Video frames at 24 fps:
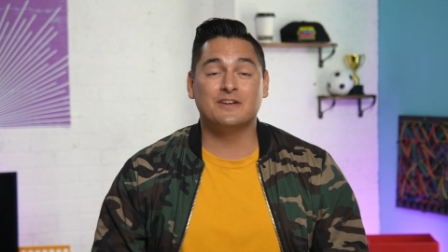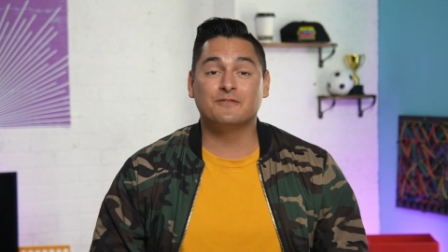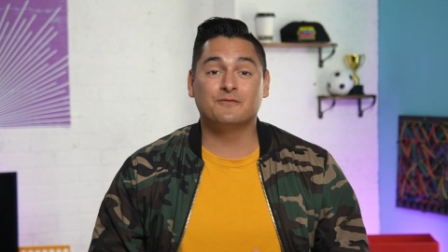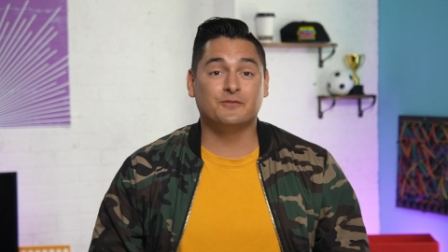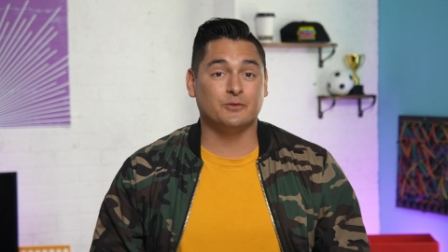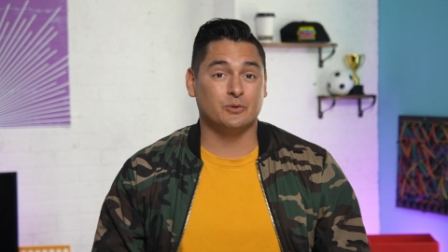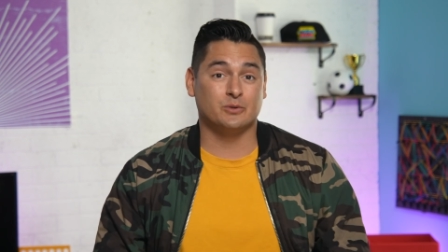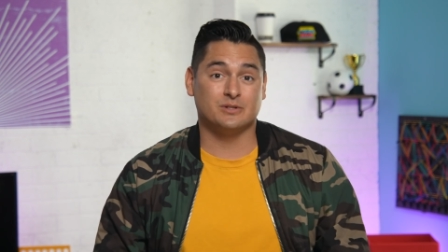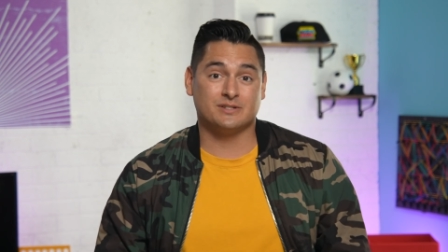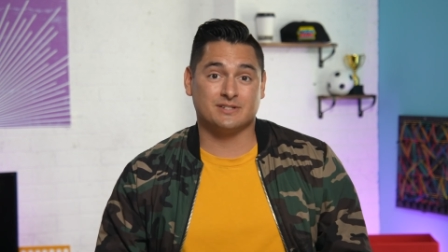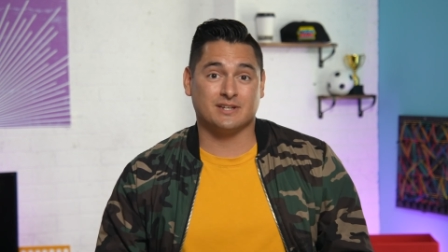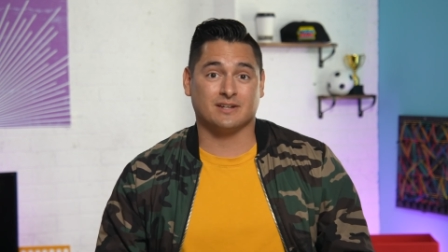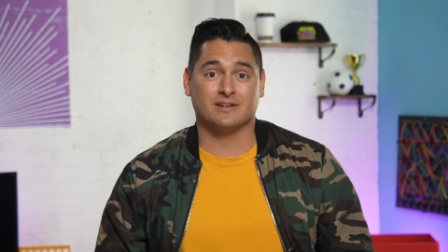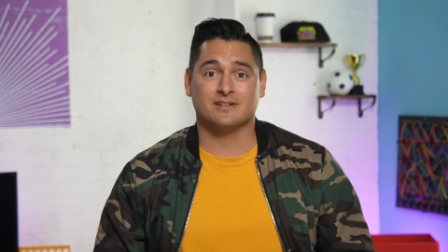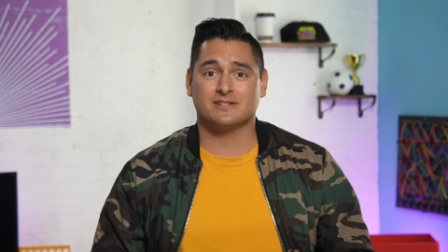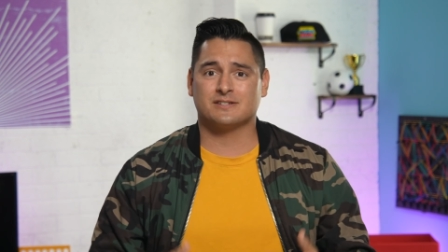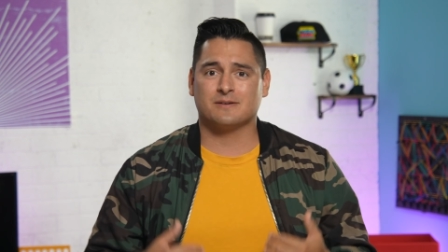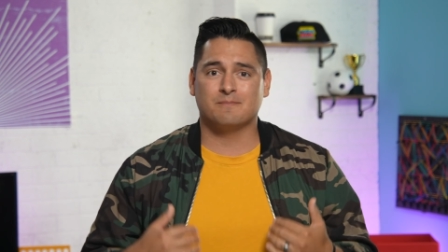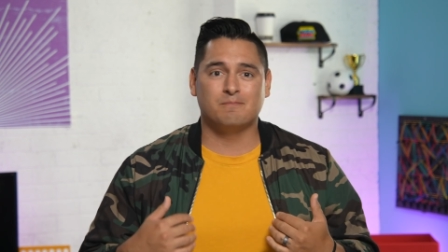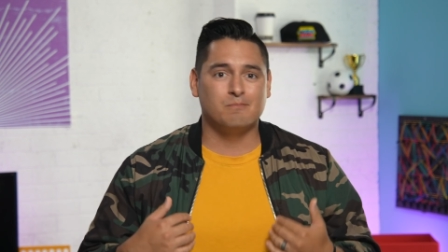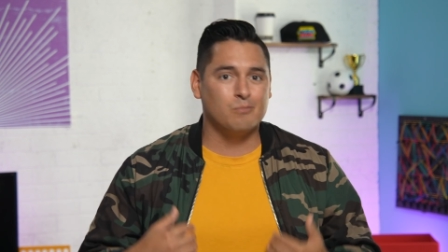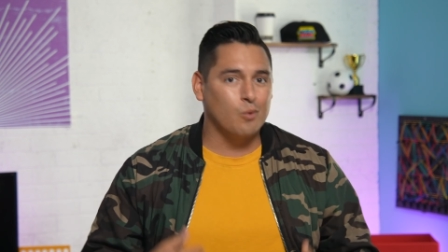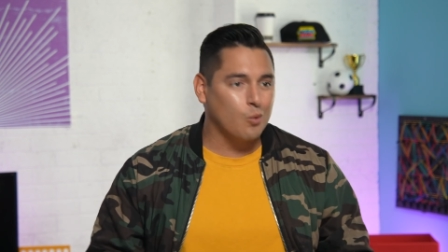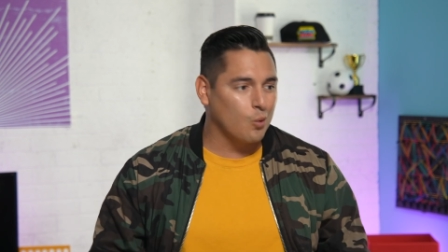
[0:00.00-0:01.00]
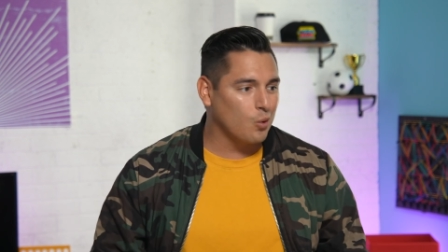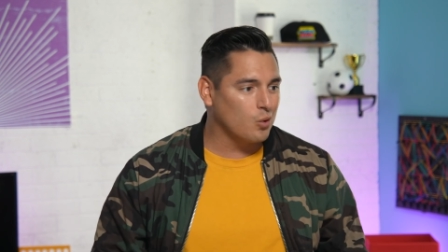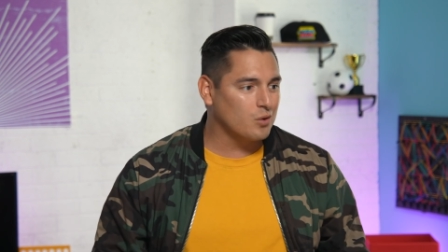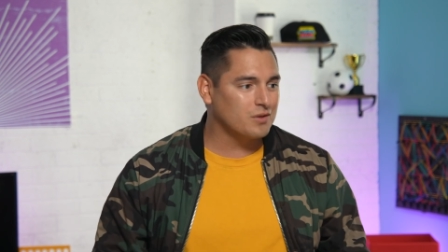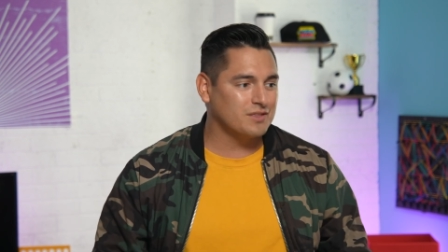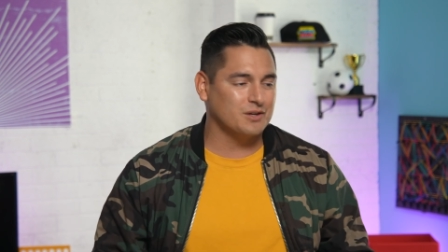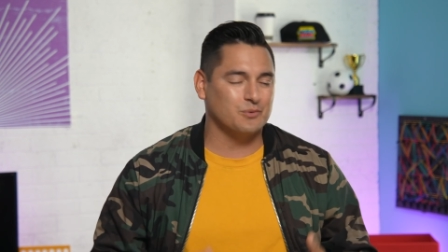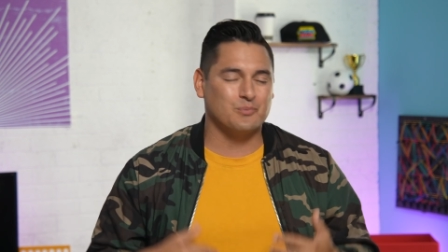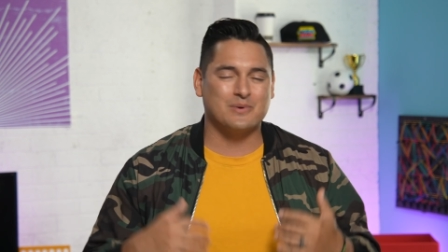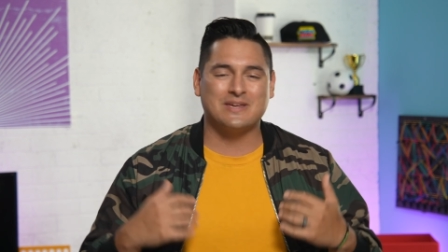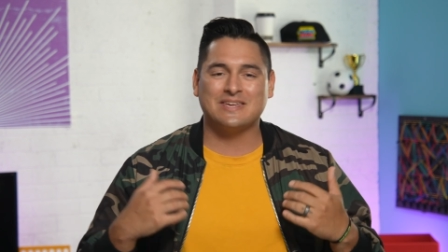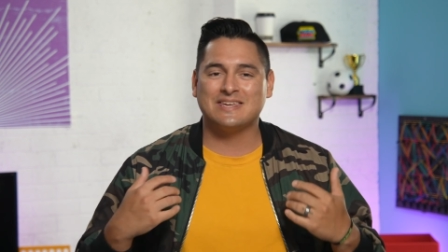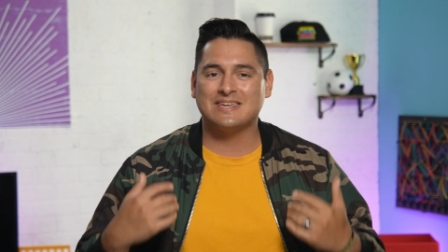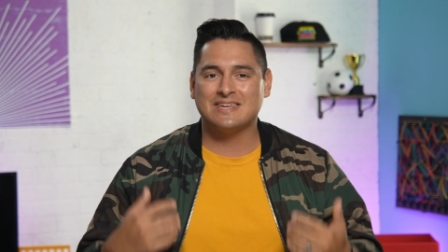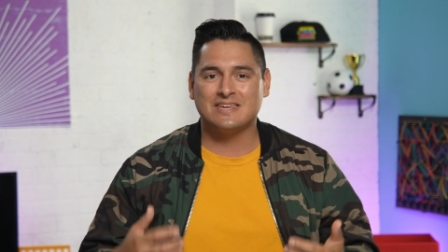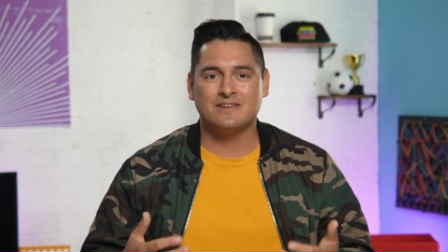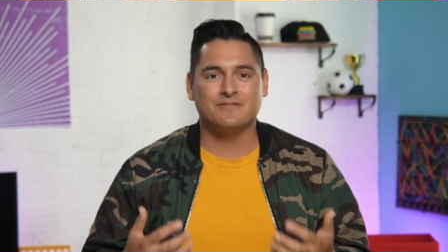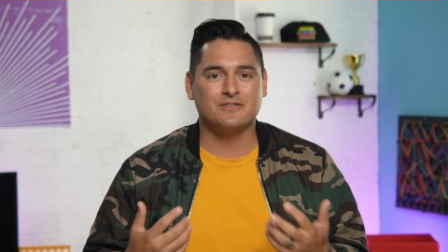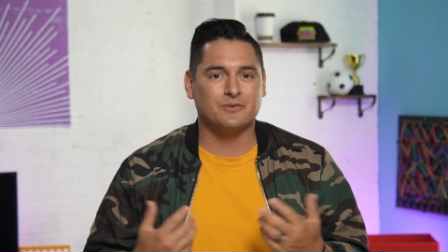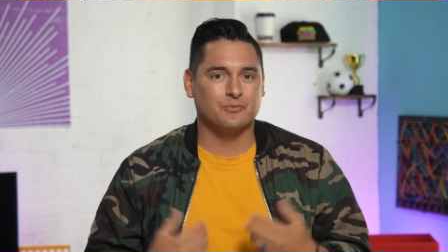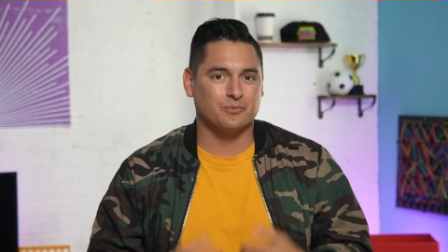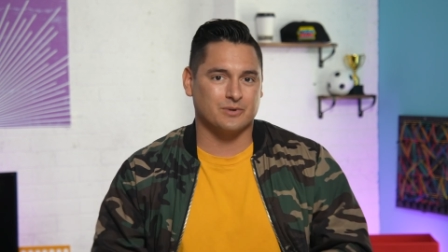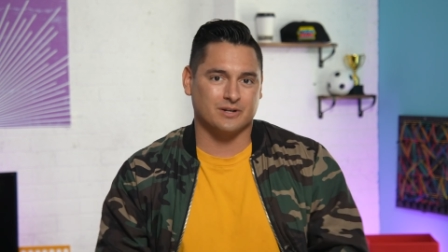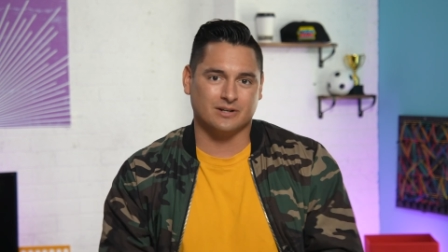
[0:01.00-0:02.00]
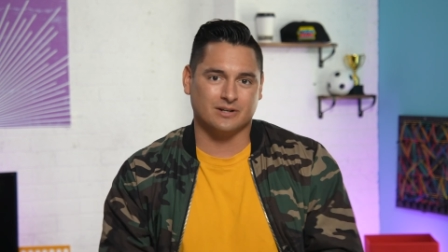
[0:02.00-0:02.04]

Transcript: influencing us more than we even